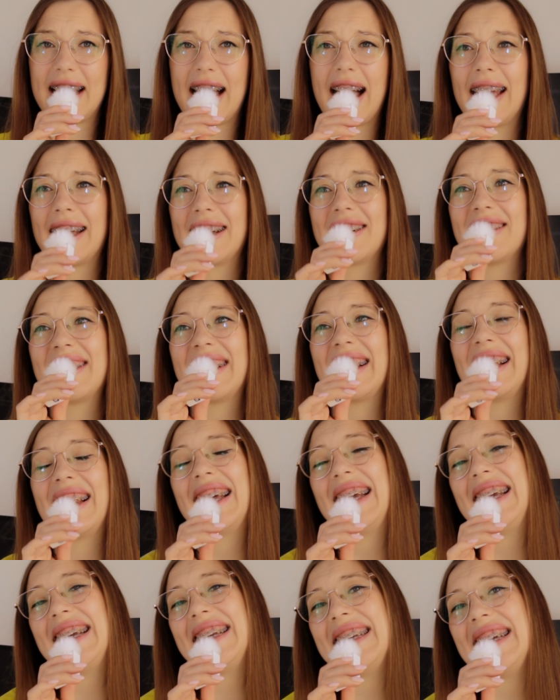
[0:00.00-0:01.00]
I got
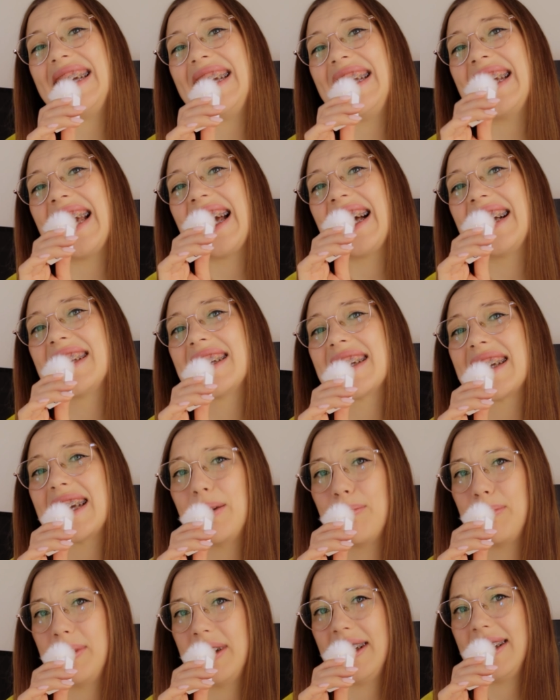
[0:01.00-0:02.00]
lazy and
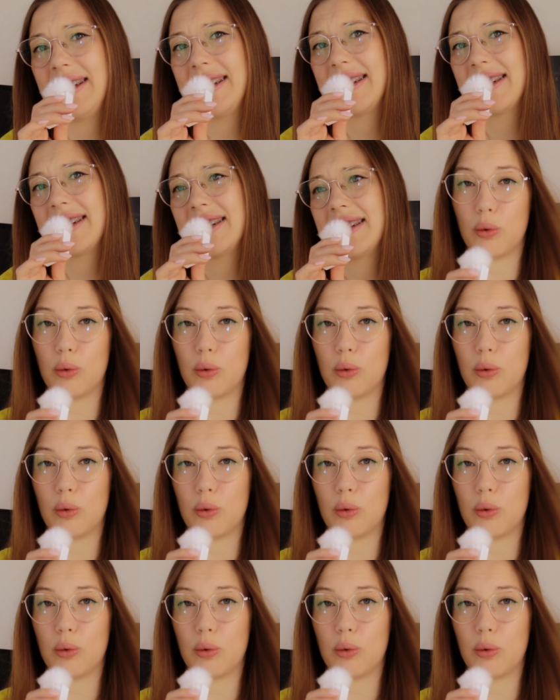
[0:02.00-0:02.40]
skipped it.